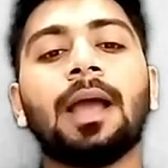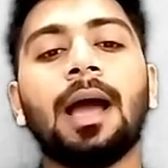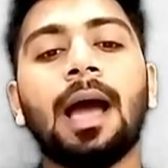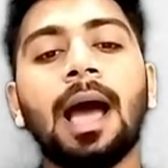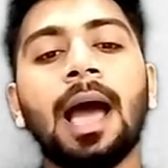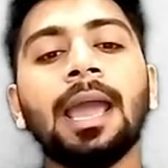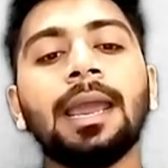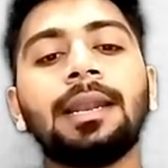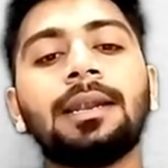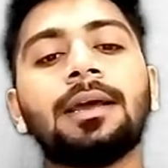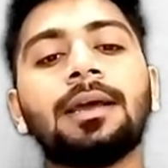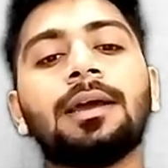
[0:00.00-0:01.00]
and
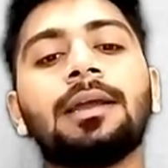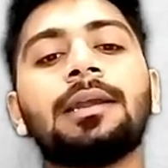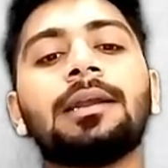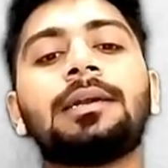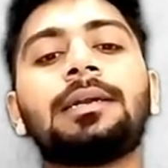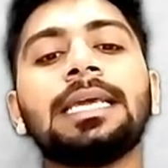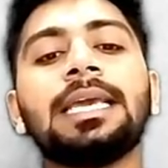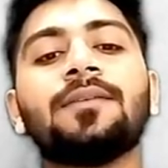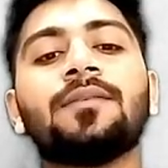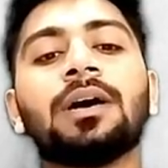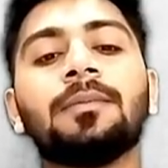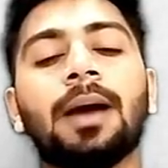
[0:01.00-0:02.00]

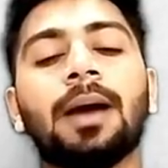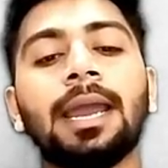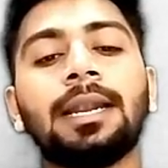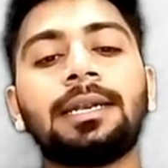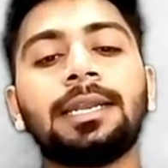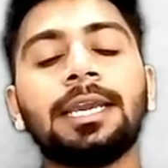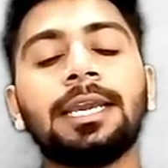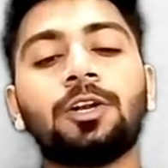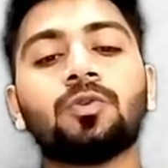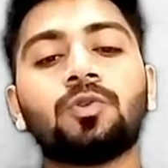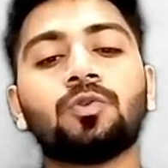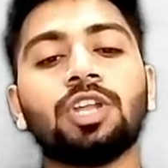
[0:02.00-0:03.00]
T1 by
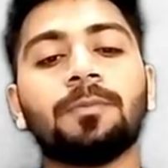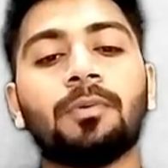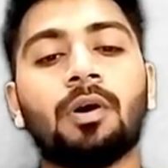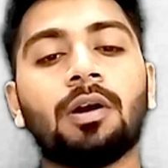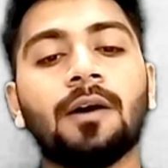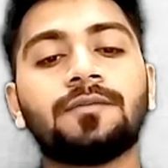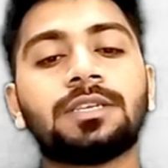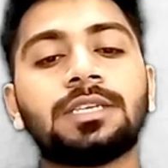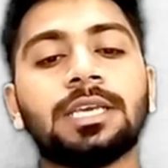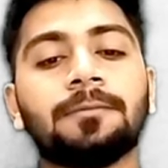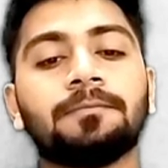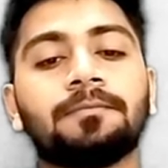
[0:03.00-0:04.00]
T2 to the power of C.
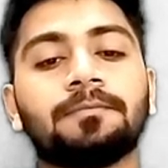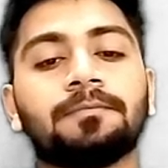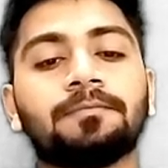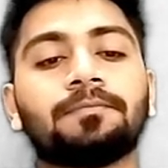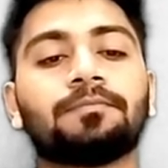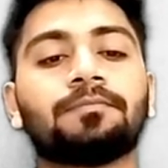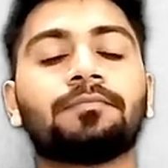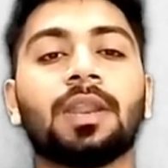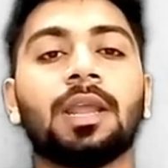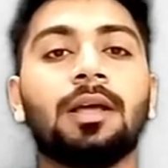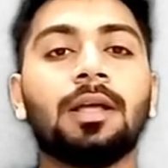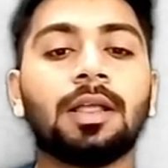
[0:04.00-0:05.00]

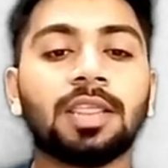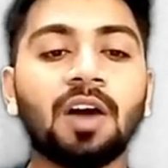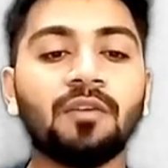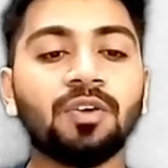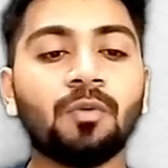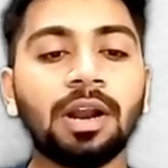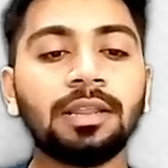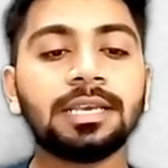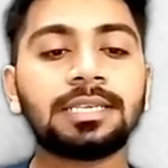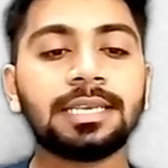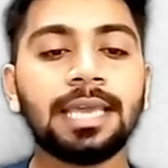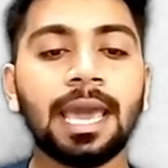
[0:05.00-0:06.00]
Now we want
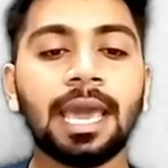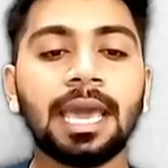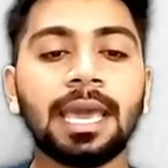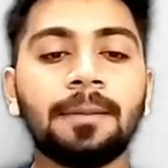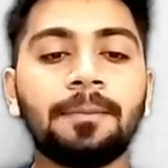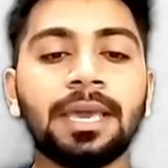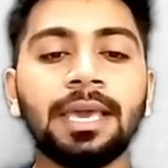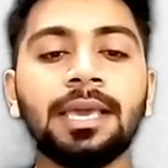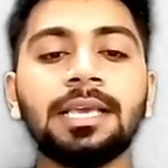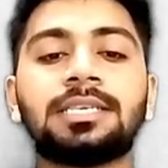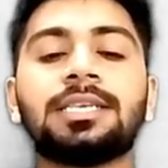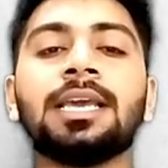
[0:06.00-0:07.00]
this A,
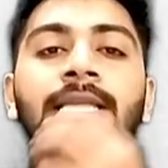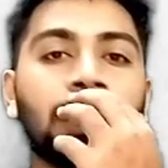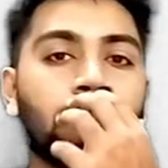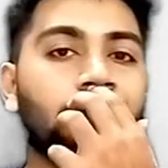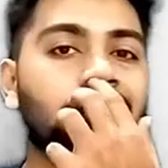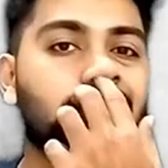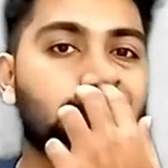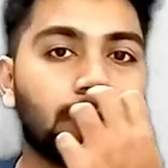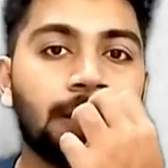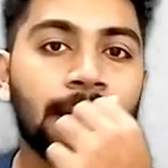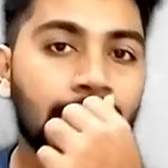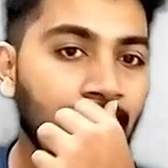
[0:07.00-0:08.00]
B, C numbers.
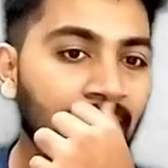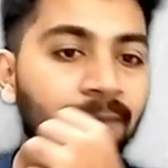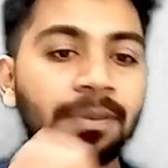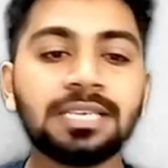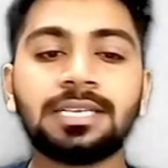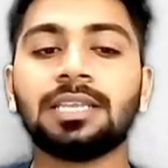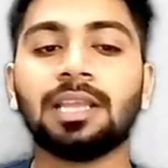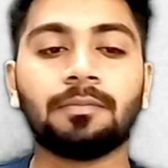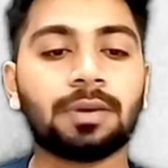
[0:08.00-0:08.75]
A, B, C.